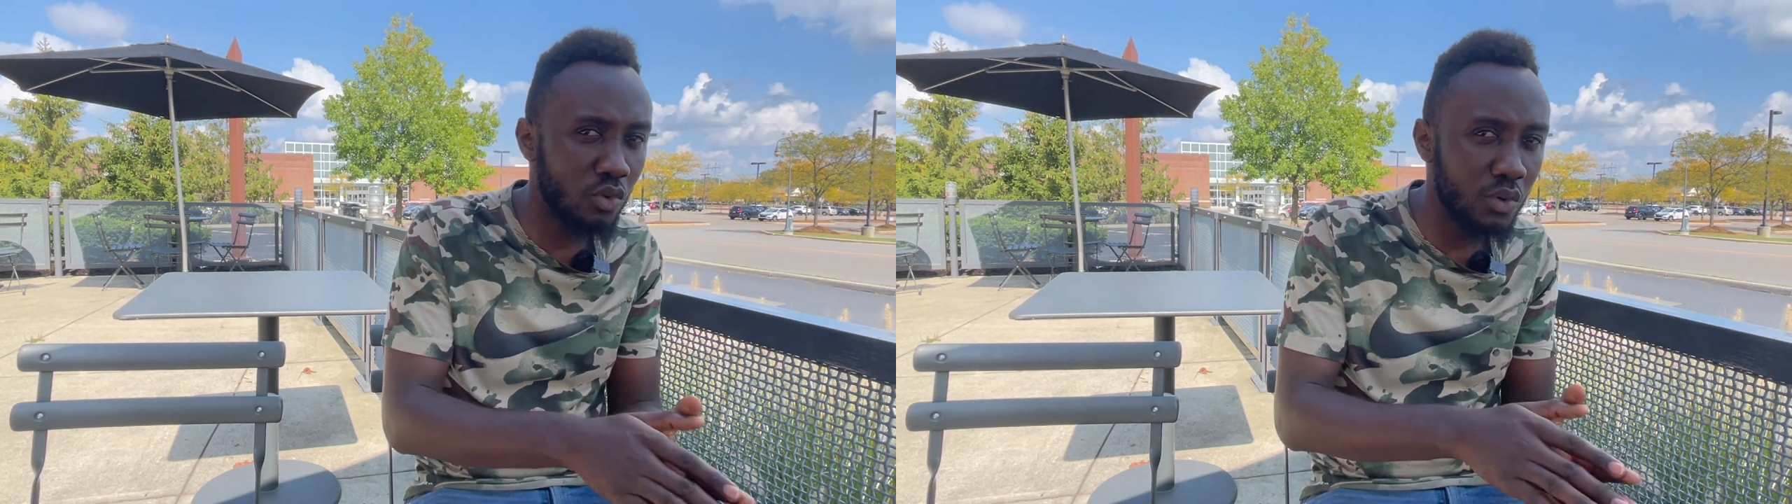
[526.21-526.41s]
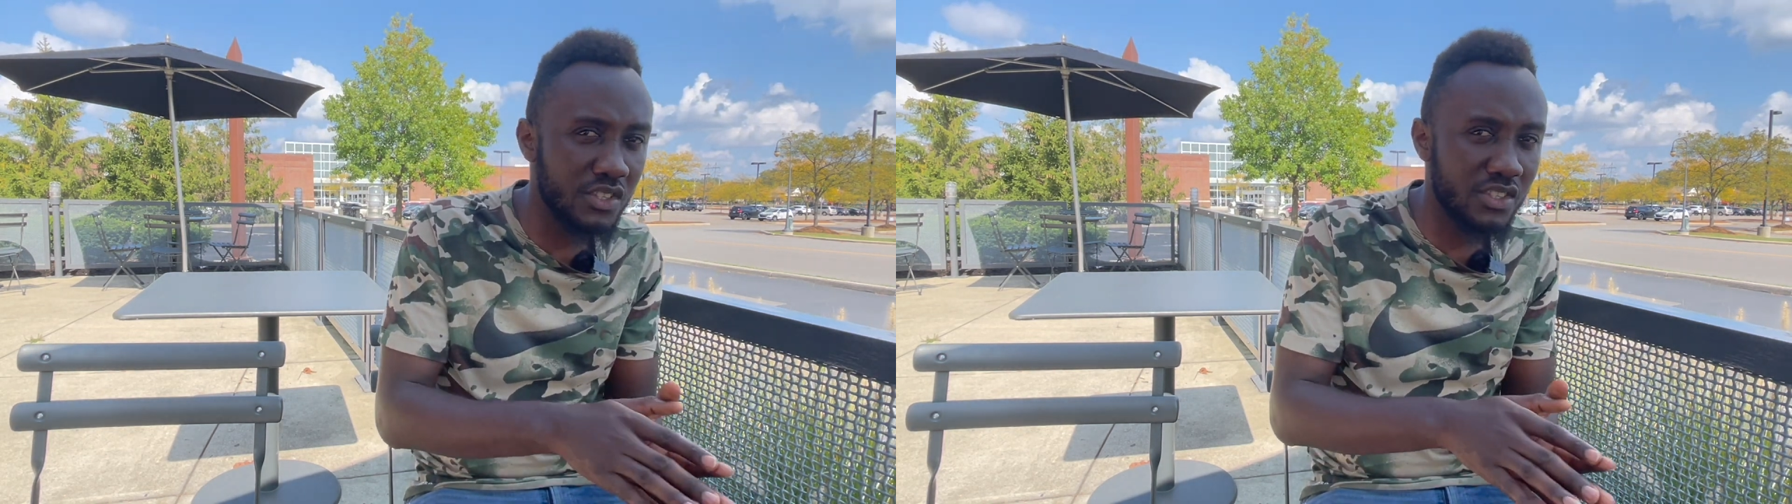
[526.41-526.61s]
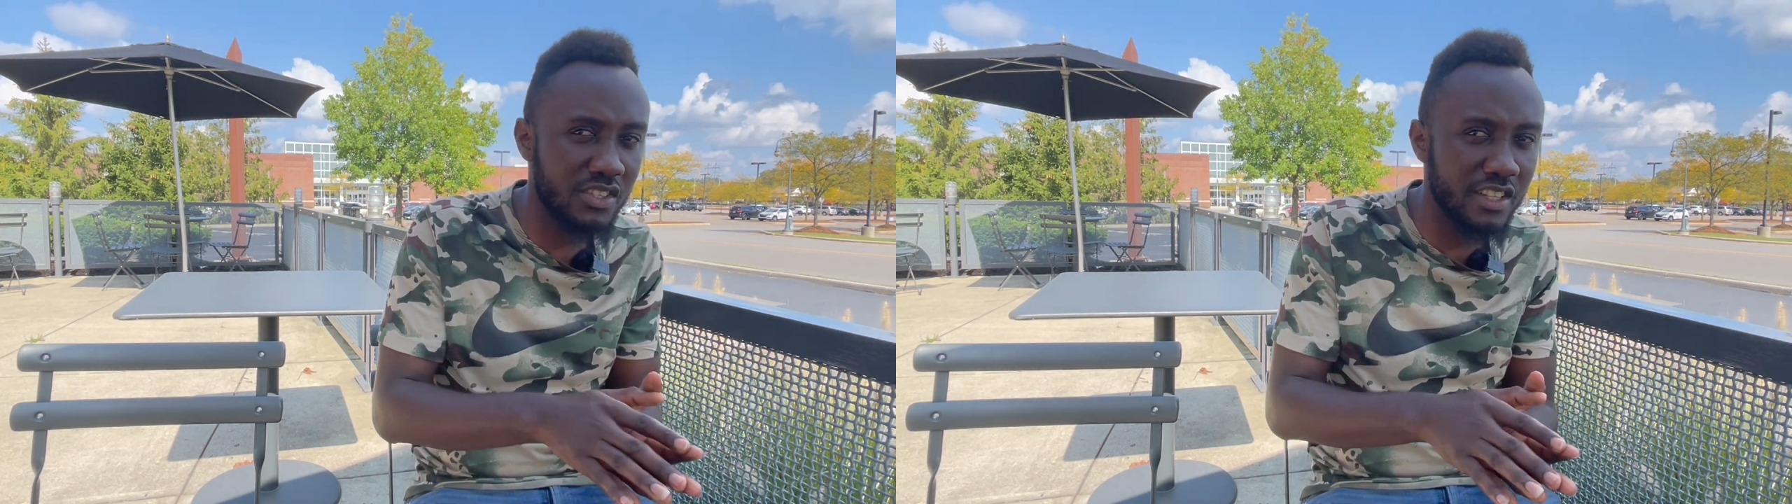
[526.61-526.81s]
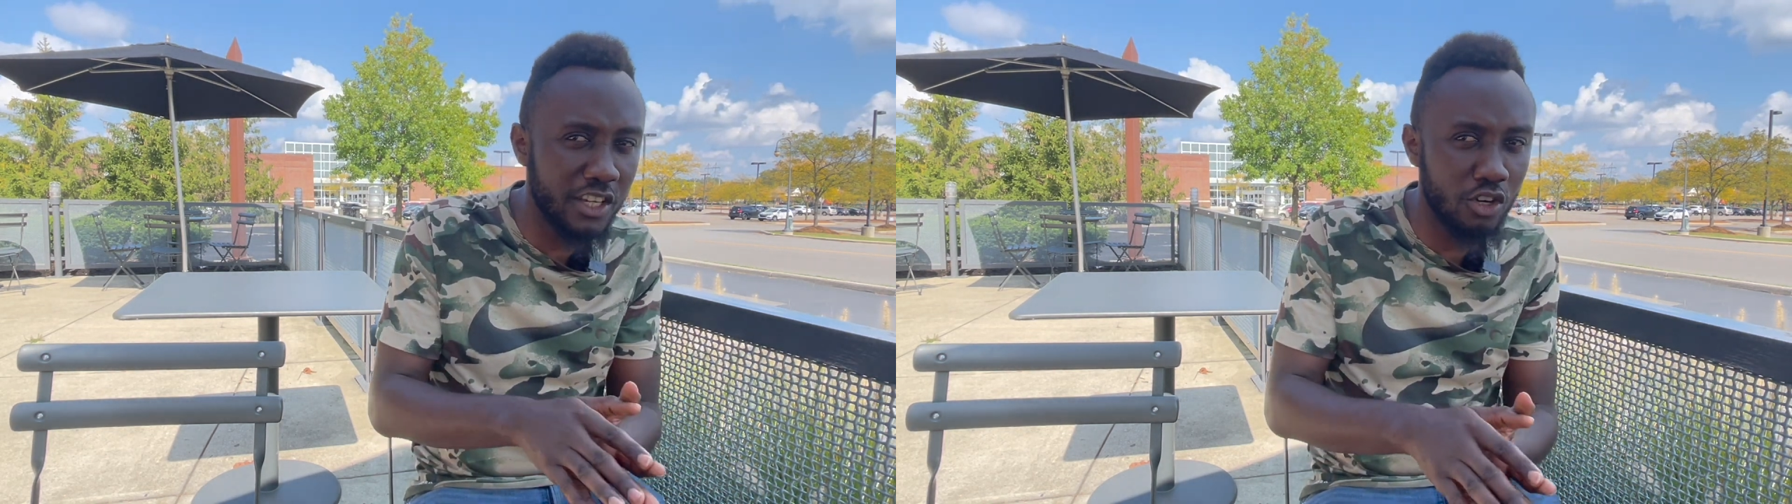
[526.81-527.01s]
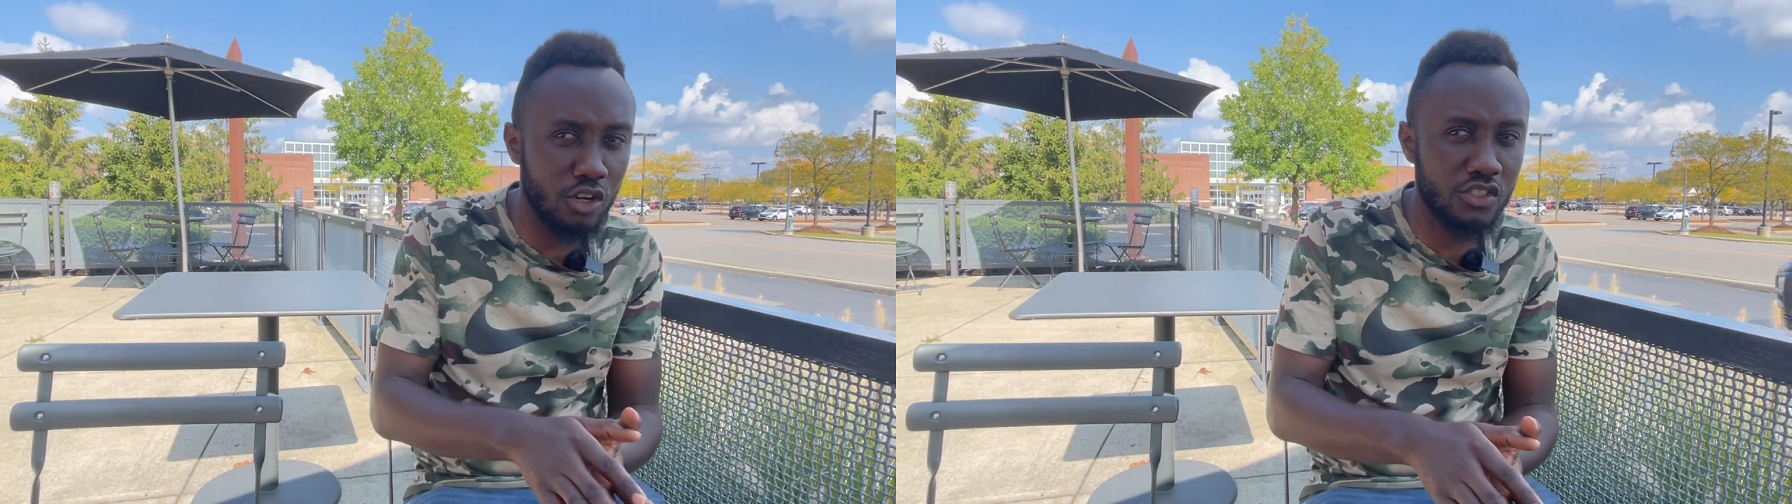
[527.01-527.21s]
who would
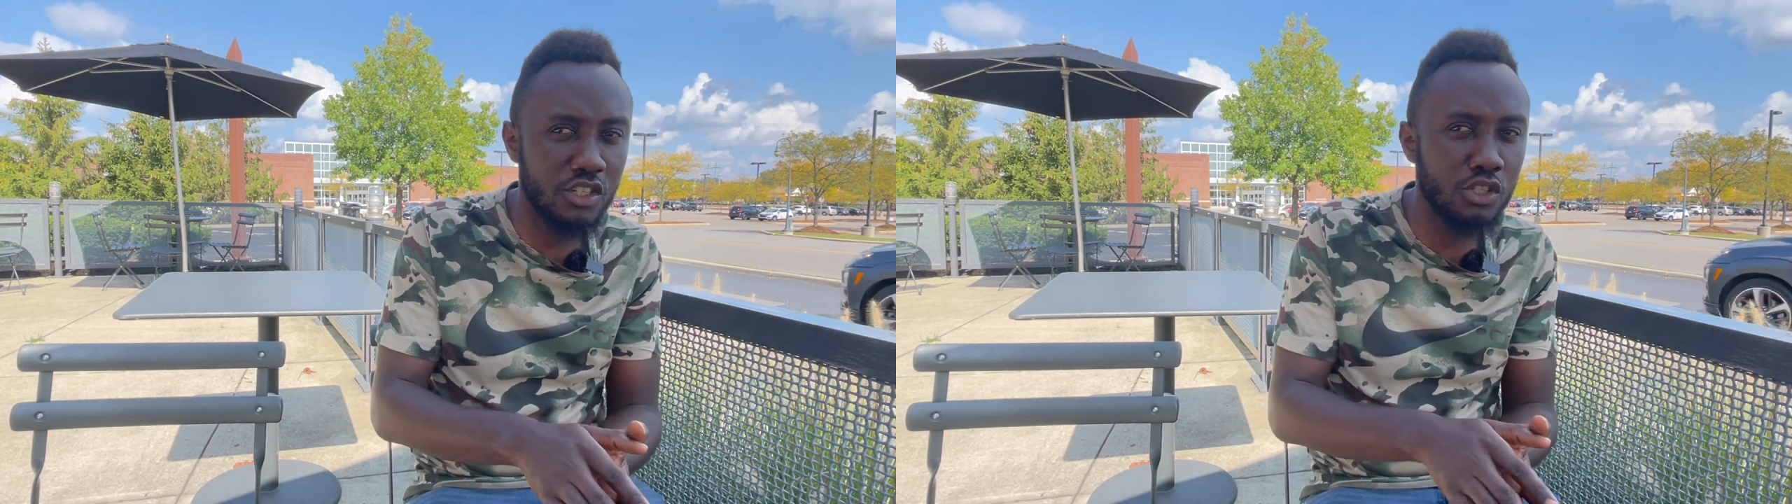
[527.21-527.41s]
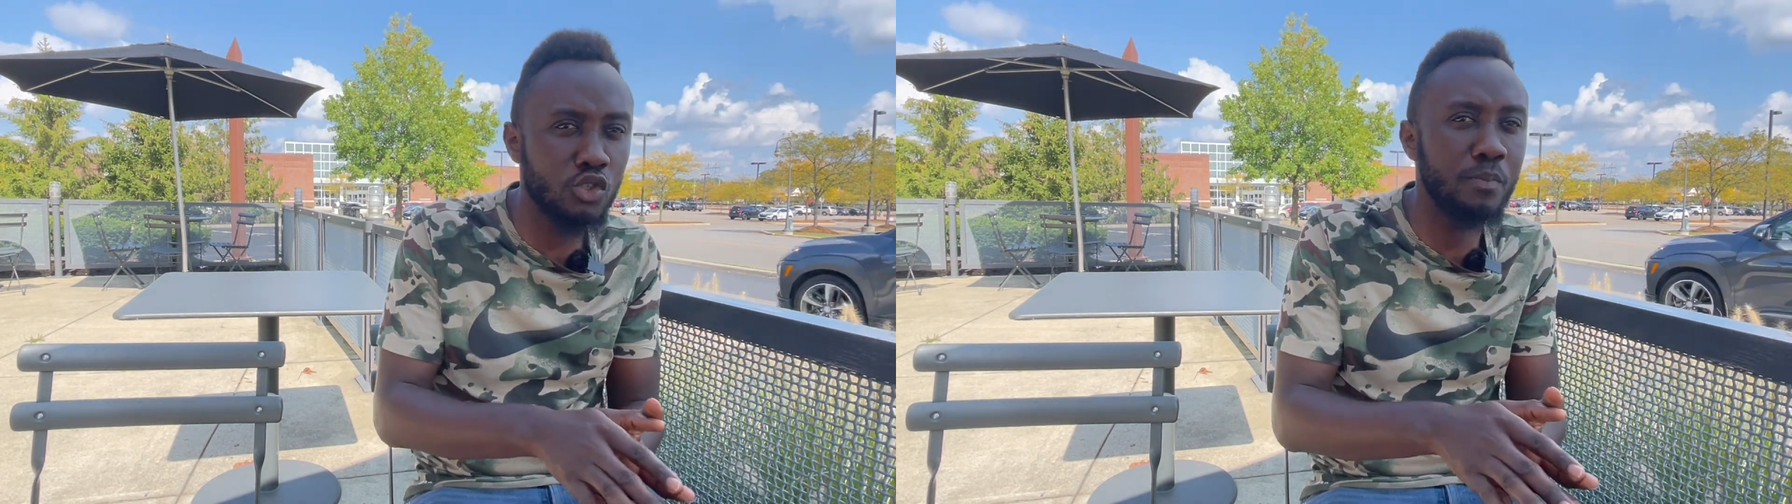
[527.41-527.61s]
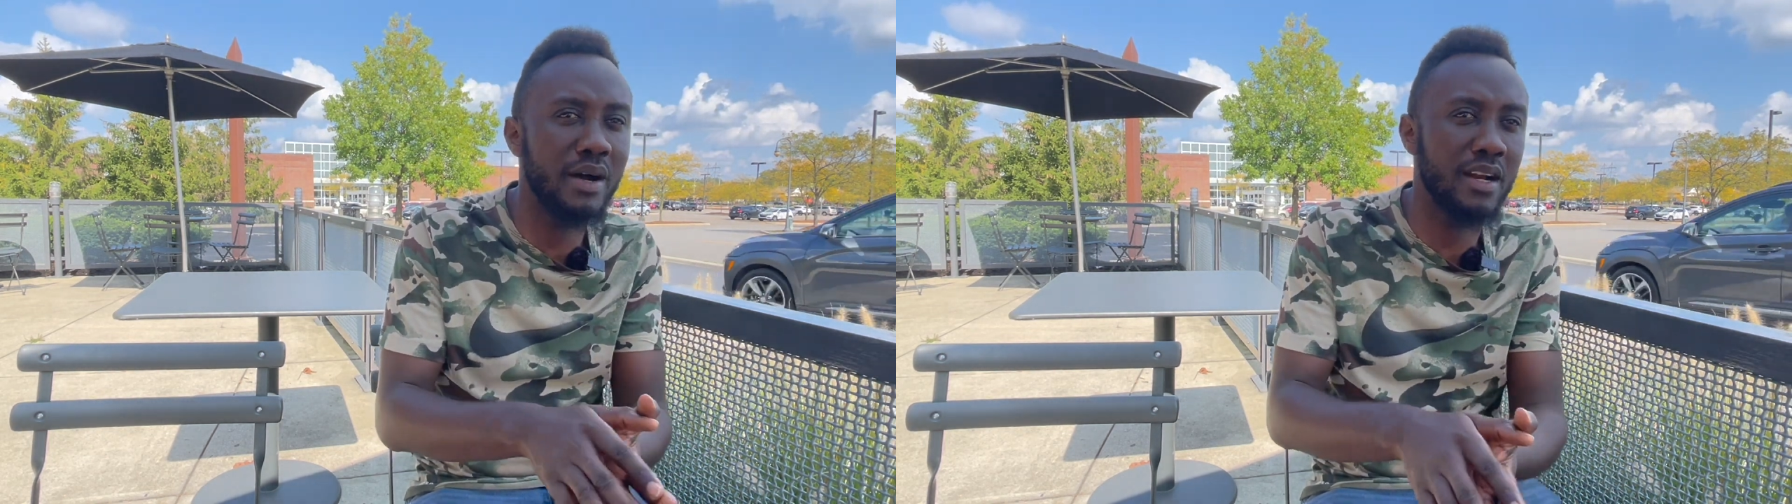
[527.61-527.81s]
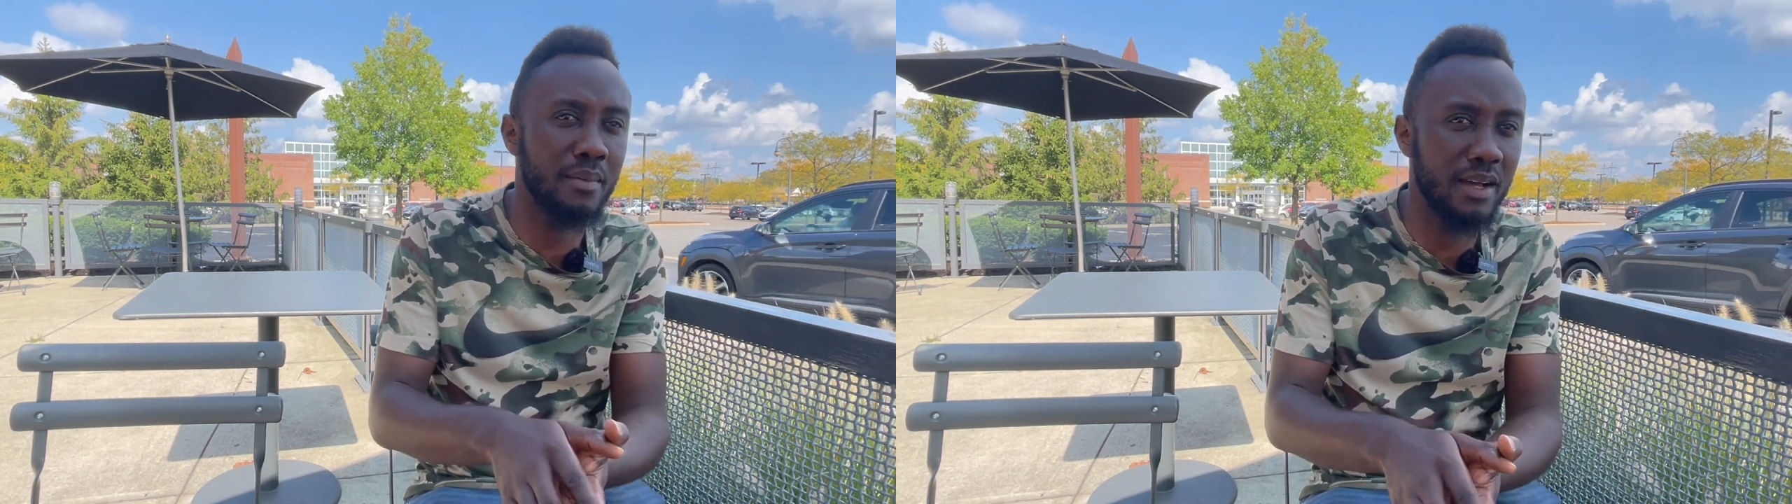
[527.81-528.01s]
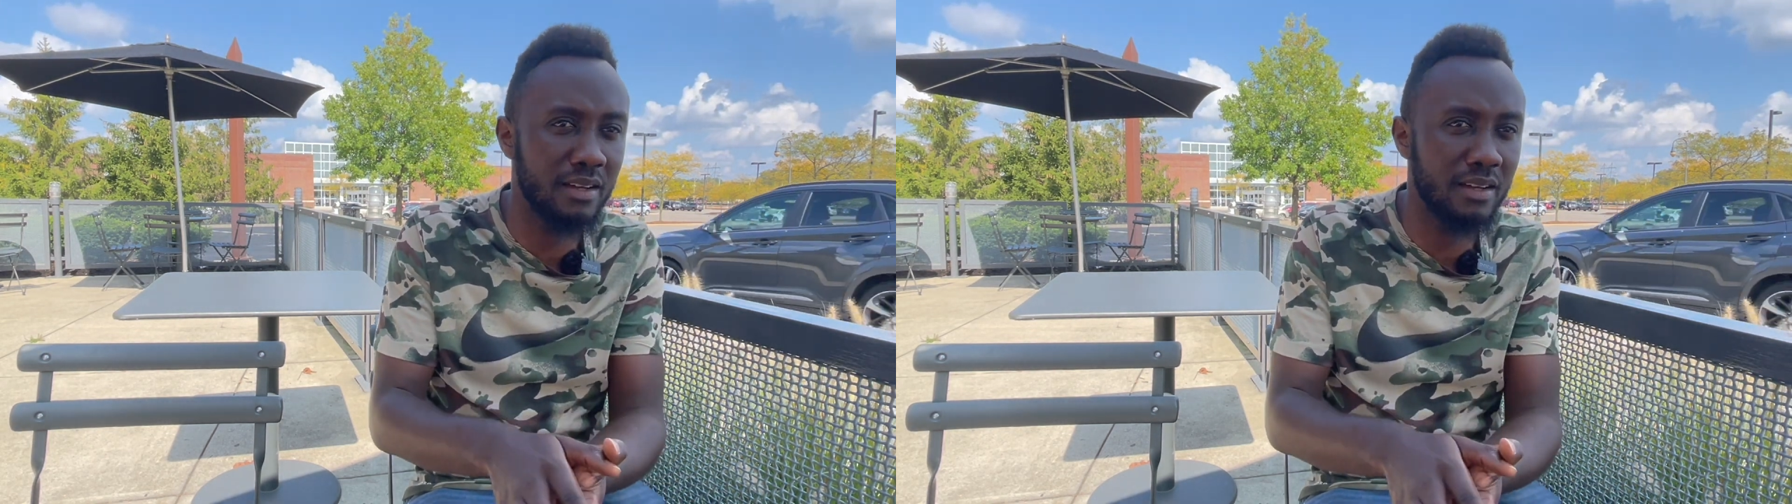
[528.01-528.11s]
sneak us into Panama.